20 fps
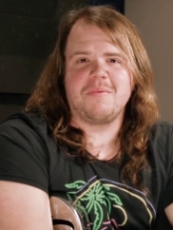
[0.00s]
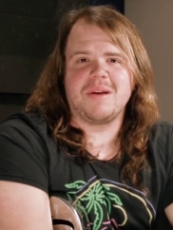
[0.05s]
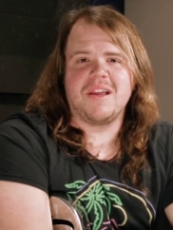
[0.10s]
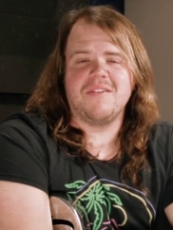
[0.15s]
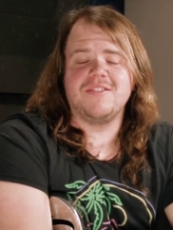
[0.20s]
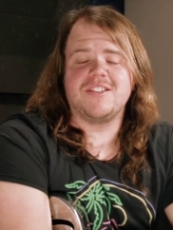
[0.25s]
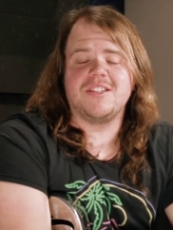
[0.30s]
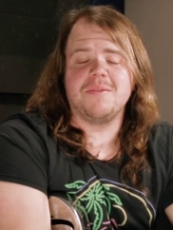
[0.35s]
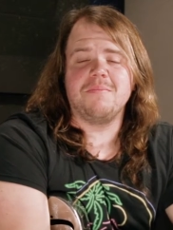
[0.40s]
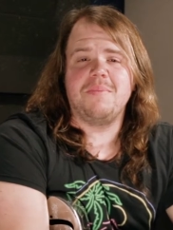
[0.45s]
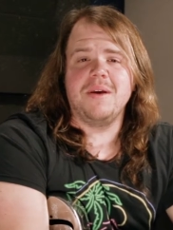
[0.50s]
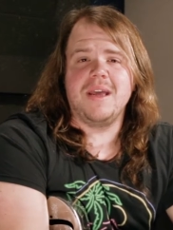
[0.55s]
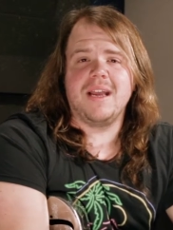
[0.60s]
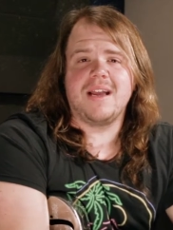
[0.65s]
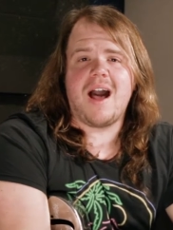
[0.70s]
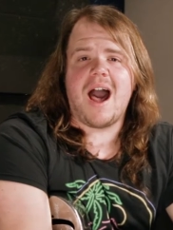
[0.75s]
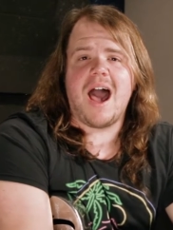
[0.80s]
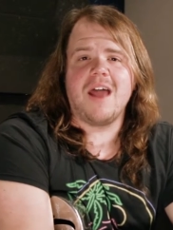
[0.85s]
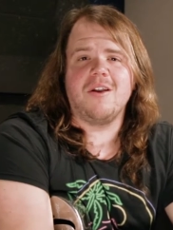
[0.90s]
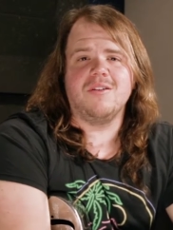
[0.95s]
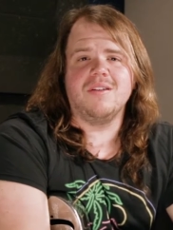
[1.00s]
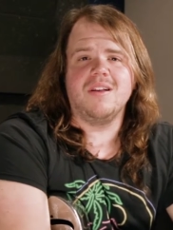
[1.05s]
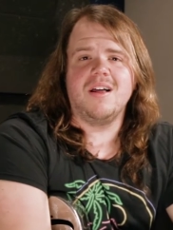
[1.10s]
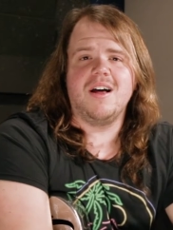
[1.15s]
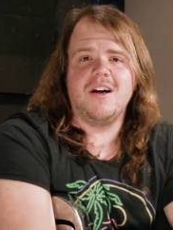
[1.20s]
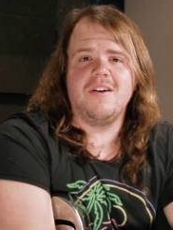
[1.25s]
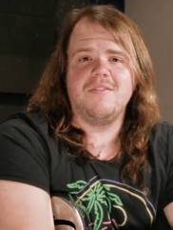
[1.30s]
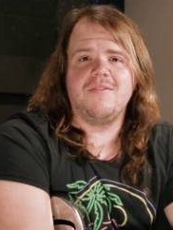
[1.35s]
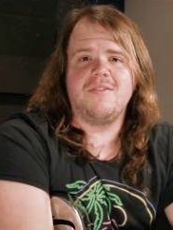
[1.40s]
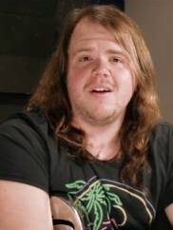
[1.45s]
I'm giving some big idol
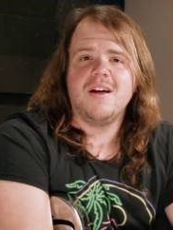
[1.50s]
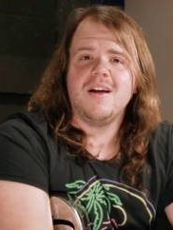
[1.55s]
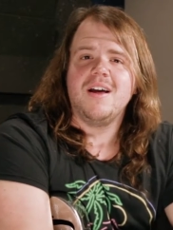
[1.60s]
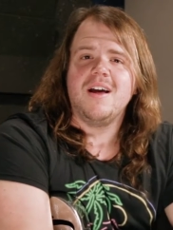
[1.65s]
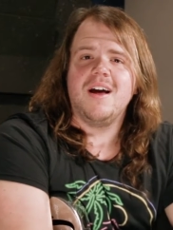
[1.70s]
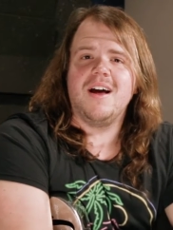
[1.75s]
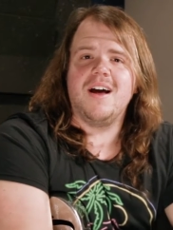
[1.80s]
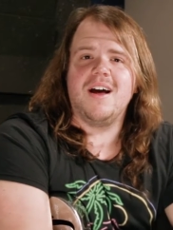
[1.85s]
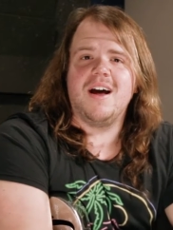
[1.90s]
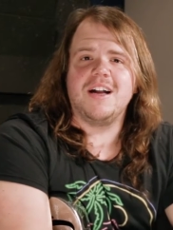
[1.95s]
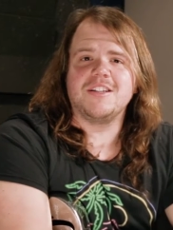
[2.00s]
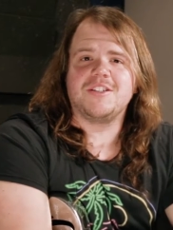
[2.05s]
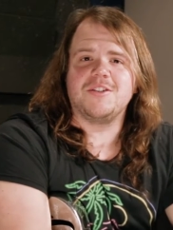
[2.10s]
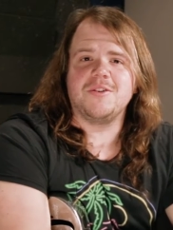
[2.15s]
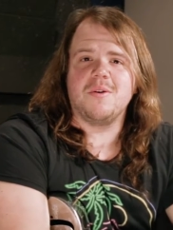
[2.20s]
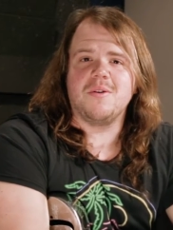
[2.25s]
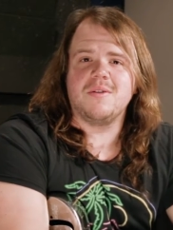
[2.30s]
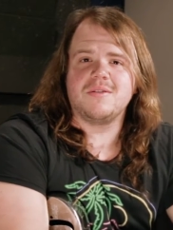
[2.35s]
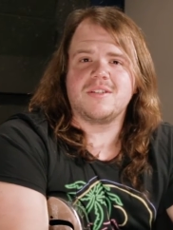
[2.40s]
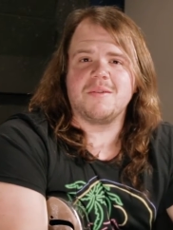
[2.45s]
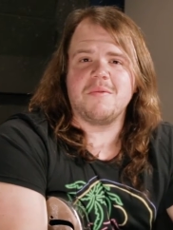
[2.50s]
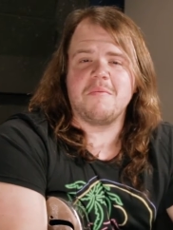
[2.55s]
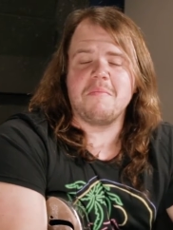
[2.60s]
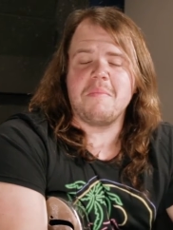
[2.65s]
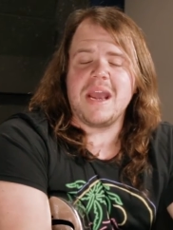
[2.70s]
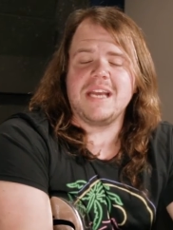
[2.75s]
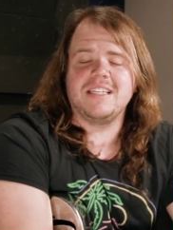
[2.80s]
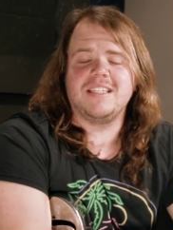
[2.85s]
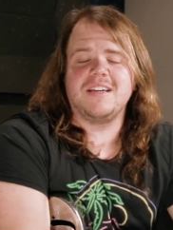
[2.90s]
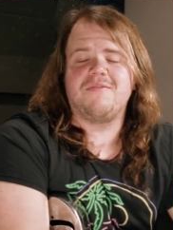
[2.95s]
love to some
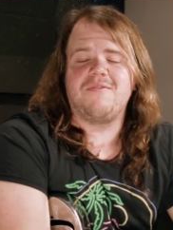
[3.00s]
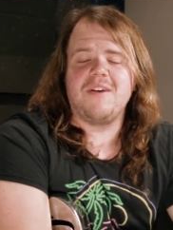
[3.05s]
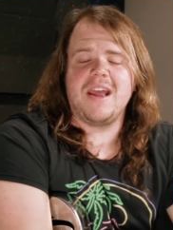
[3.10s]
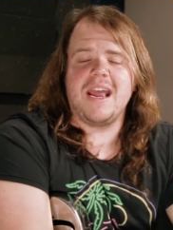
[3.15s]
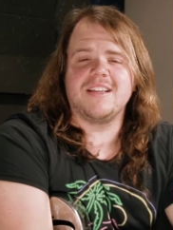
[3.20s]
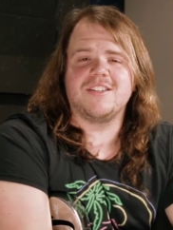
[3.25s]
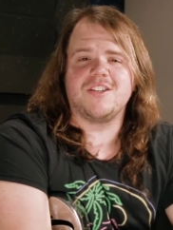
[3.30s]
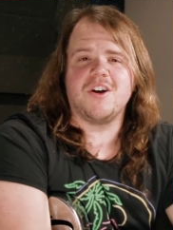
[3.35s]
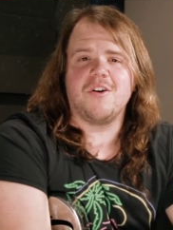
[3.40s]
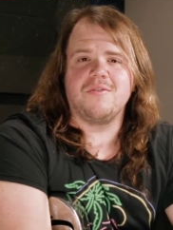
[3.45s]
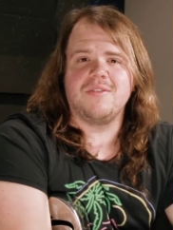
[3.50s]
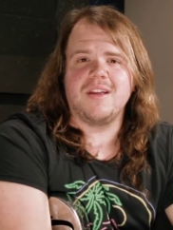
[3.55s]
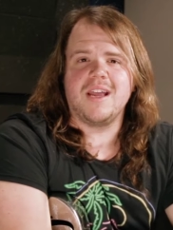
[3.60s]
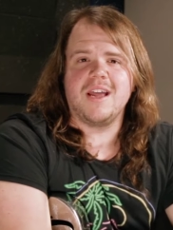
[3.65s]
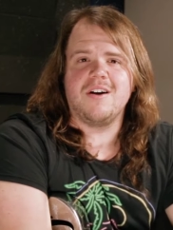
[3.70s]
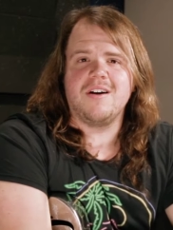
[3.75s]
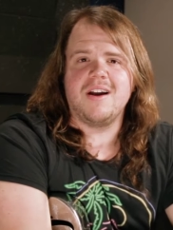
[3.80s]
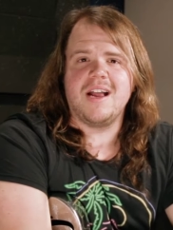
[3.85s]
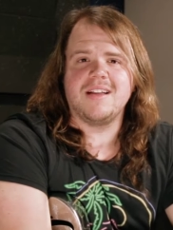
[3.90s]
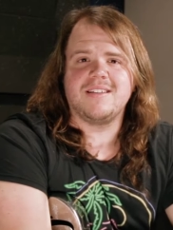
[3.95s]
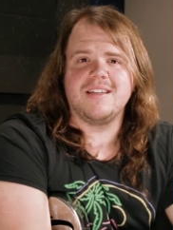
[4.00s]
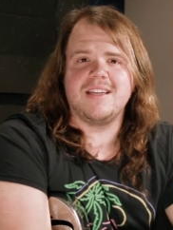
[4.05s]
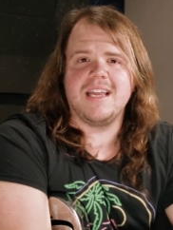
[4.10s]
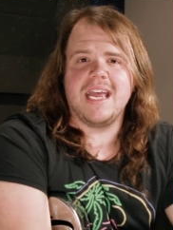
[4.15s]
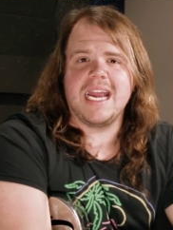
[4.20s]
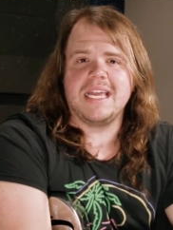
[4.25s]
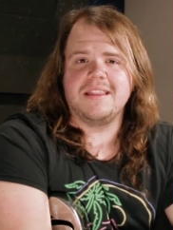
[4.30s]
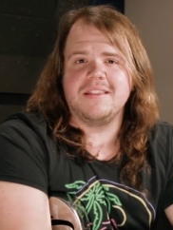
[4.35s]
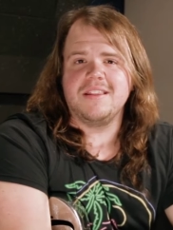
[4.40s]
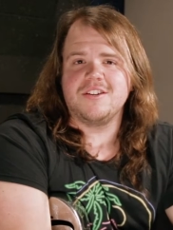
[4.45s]
amazing fans over the internet
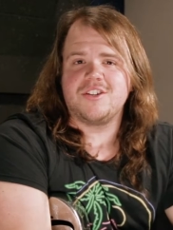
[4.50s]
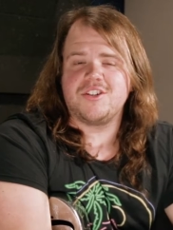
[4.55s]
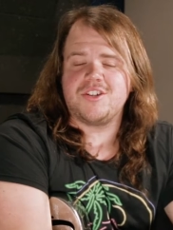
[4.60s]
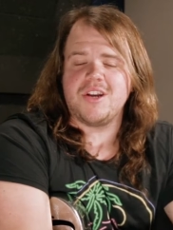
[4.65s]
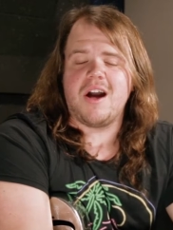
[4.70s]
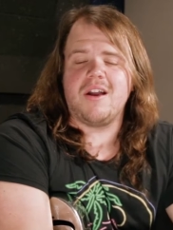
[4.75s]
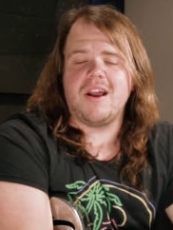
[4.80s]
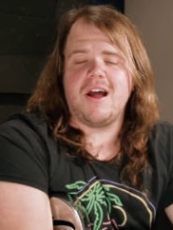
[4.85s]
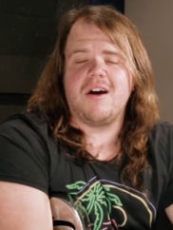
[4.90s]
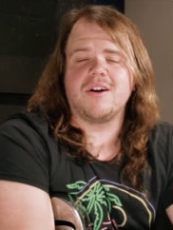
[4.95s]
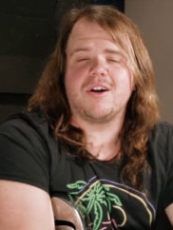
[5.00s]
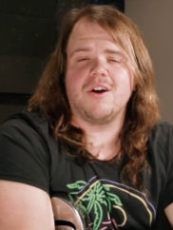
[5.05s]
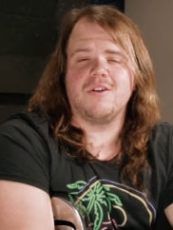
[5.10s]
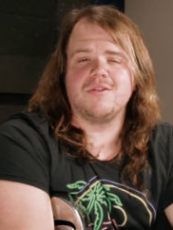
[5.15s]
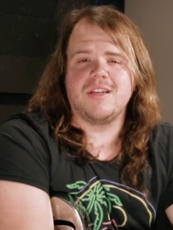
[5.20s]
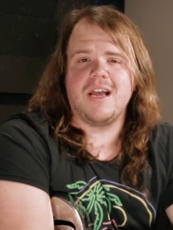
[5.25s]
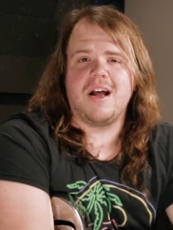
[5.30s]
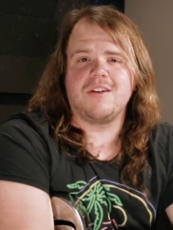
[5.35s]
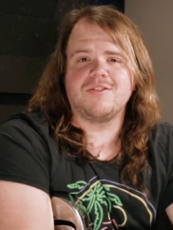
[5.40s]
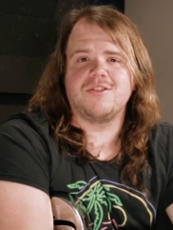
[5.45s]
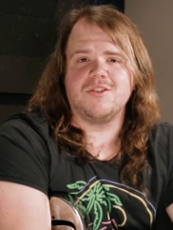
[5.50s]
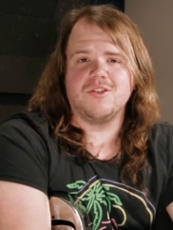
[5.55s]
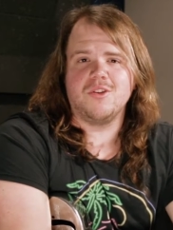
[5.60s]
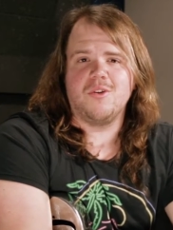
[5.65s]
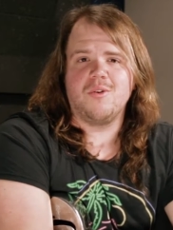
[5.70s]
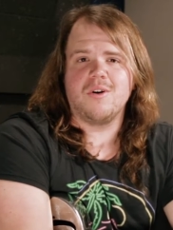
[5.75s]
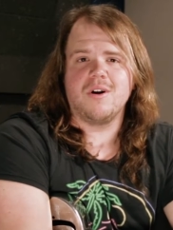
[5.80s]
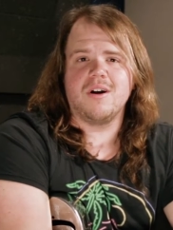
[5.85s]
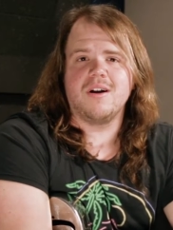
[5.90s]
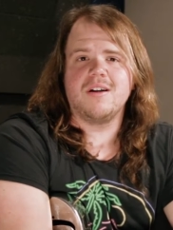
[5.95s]
today, and this shout-out goes out to
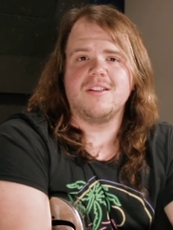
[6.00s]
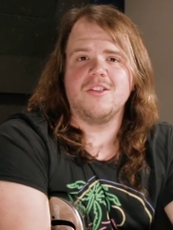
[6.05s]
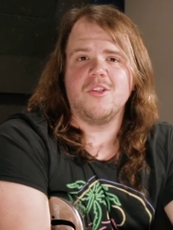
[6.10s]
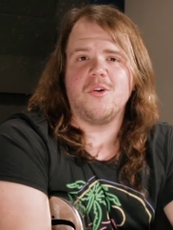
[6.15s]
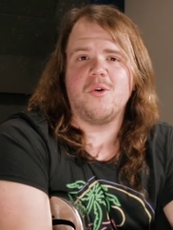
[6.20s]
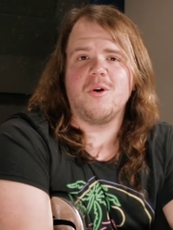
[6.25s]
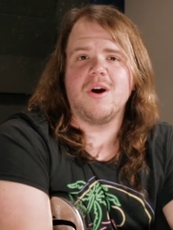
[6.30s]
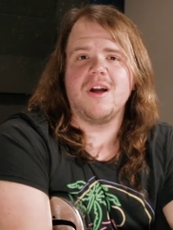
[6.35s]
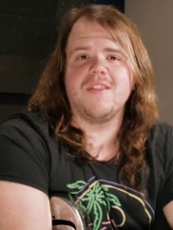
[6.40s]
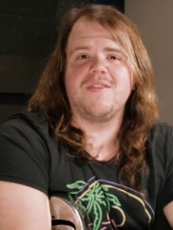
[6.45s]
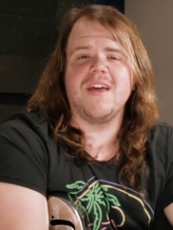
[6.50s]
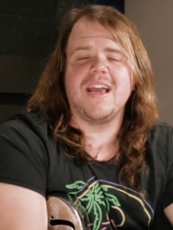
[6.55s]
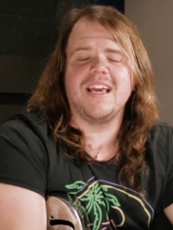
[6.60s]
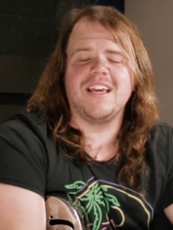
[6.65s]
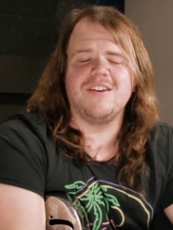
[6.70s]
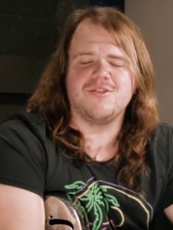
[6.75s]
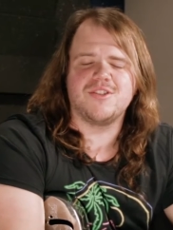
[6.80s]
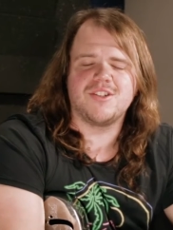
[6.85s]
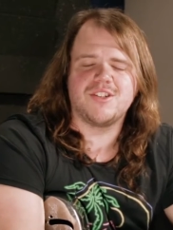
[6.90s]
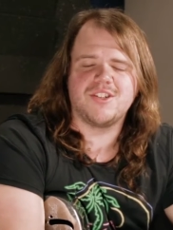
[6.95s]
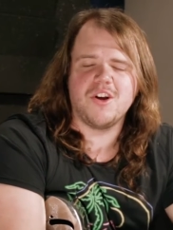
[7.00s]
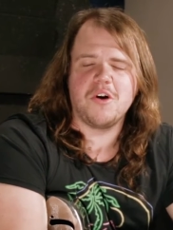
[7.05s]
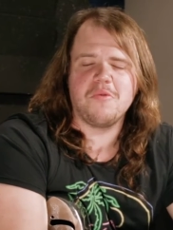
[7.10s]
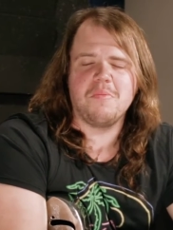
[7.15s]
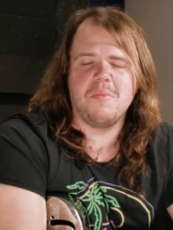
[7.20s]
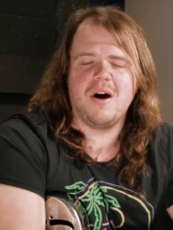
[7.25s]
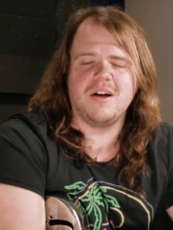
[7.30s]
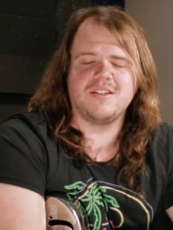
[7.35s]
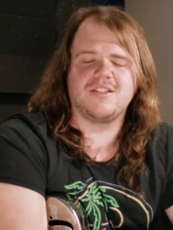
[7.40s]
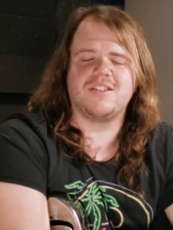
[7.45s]
Laura. Laura, thank you so
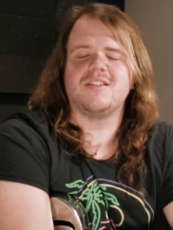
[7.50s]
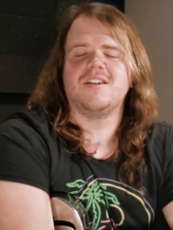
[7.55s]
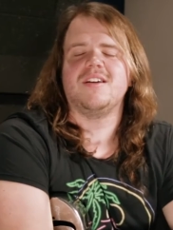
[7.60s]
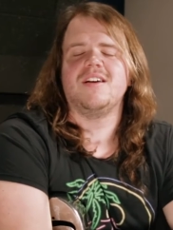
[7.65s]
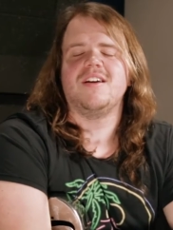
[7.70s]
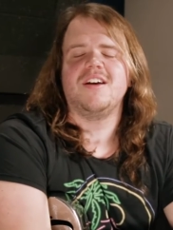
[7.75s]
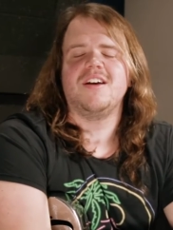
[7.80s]
much